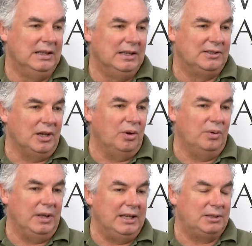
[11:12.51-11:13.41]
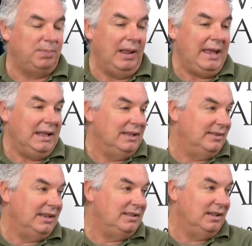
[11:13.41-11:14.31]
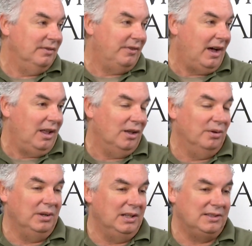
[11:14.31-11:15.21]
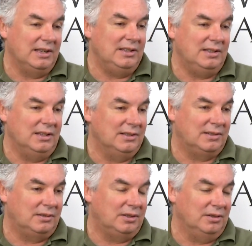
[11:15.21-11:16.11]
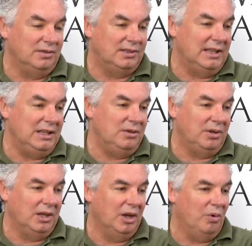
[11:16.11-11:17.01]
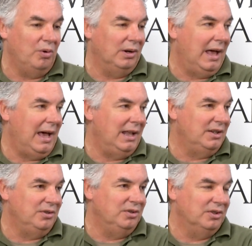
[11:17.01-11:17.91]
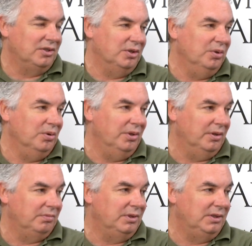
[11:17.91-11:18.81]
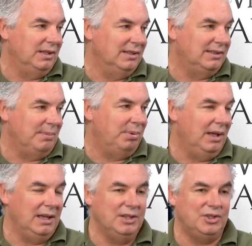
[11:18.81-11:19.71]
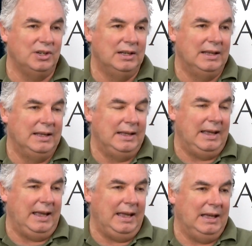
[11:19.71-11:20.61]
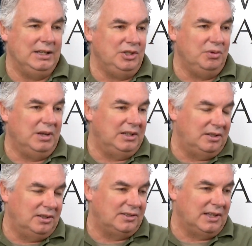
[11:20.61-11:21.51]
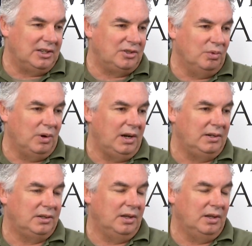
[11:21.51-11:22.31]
So his plan is easy to follow, and it's easy to see. You can go online and you can just Google the Tennessee Pledge, and you get to the section where it